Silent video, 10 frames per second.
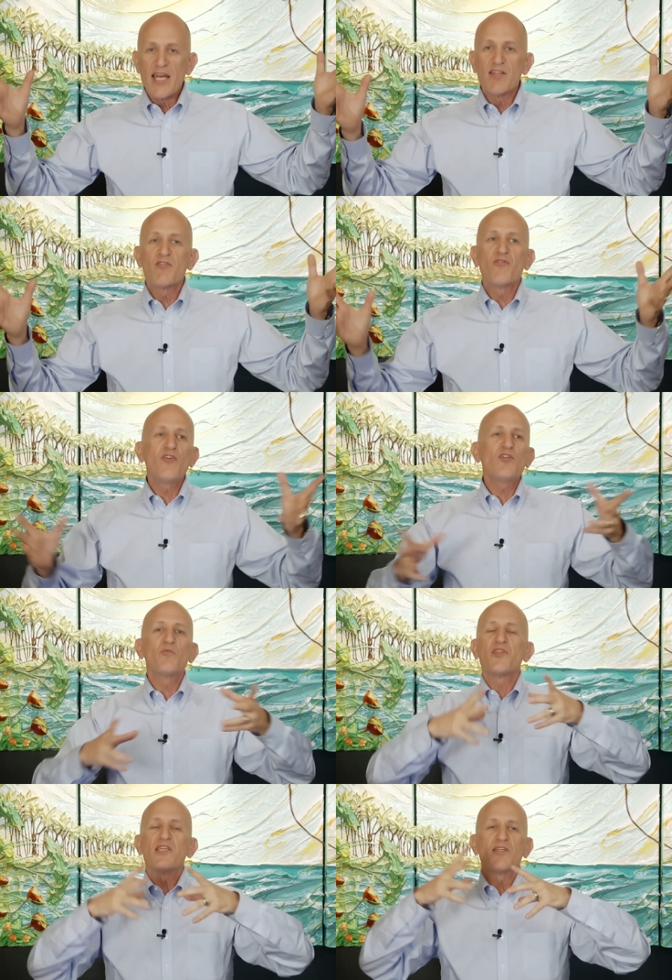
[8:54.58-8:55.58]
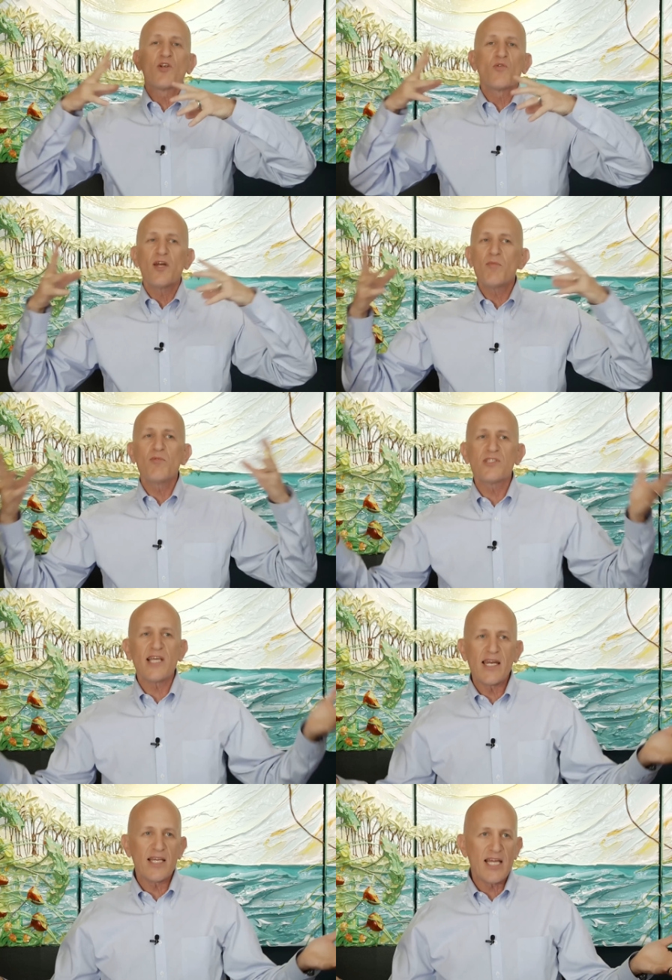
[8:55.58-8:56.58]
and it's filled with these incredible
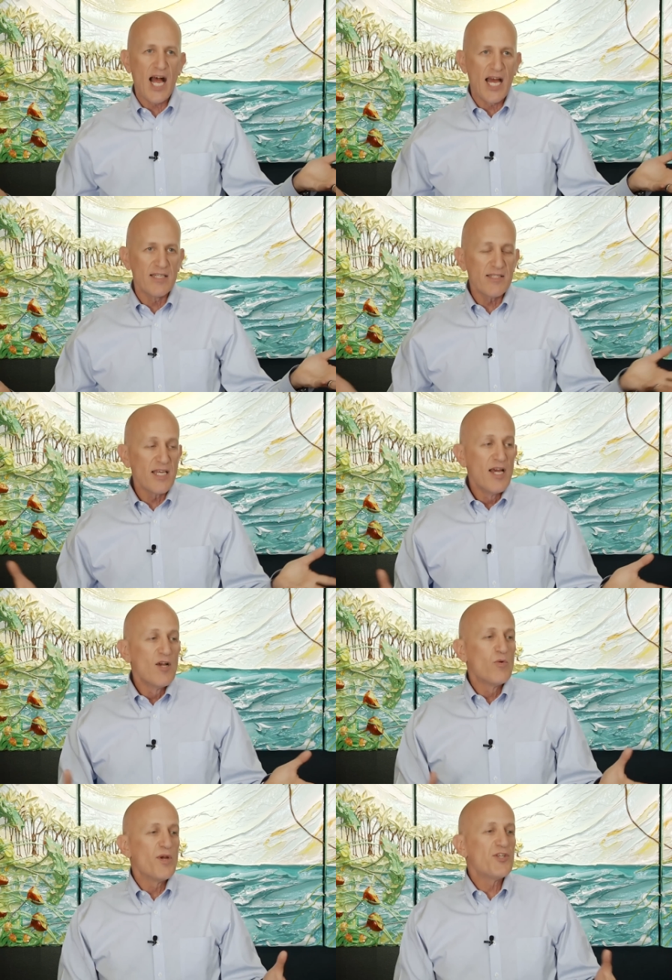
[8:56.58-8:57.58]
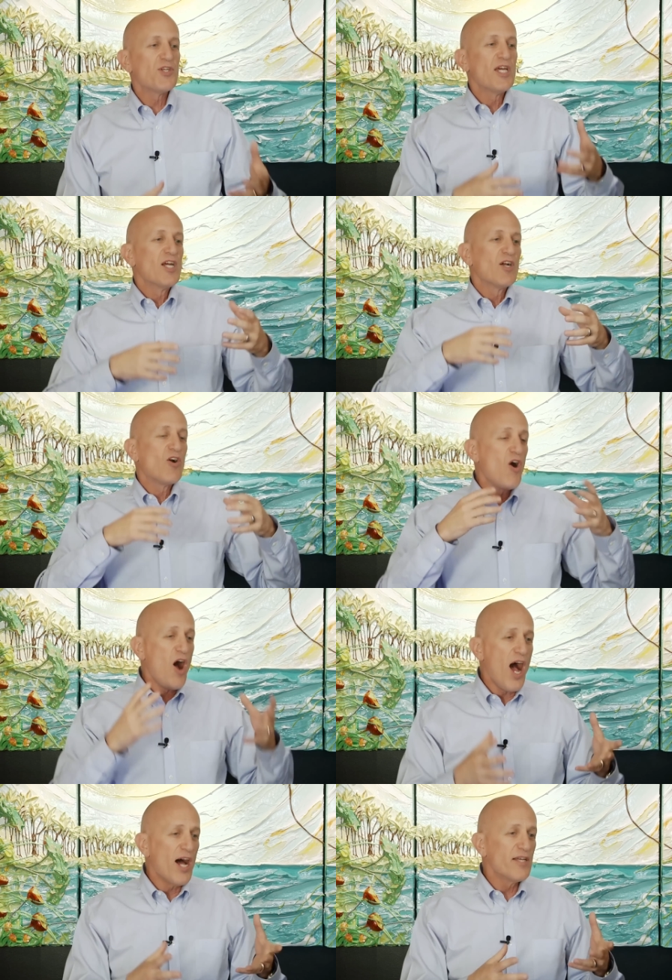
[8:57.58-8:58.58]
cytokines, which
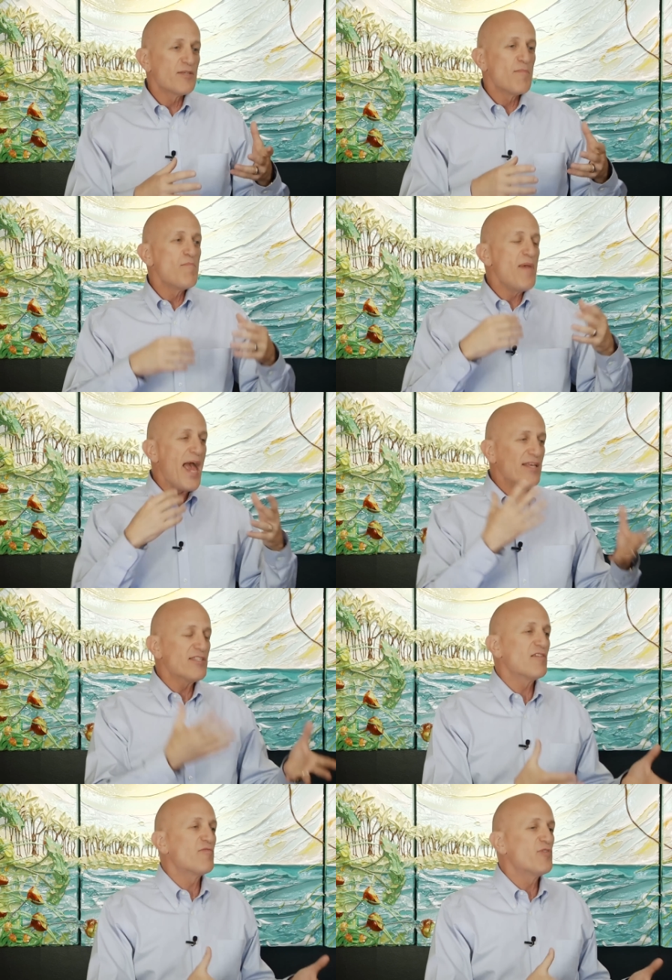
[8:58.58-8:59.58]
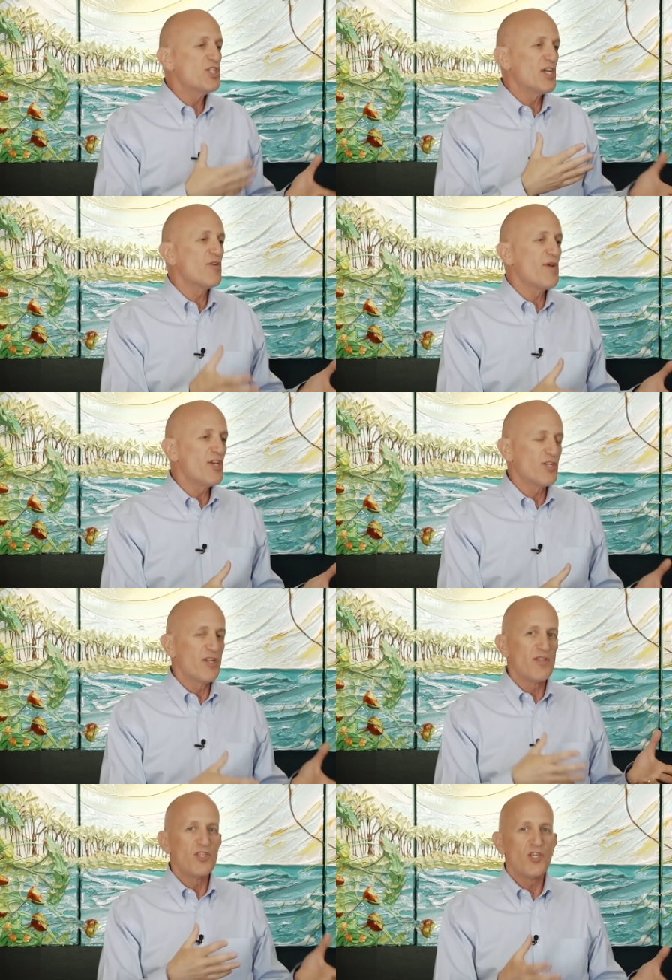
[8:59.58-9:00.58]
cause massive regeneration of the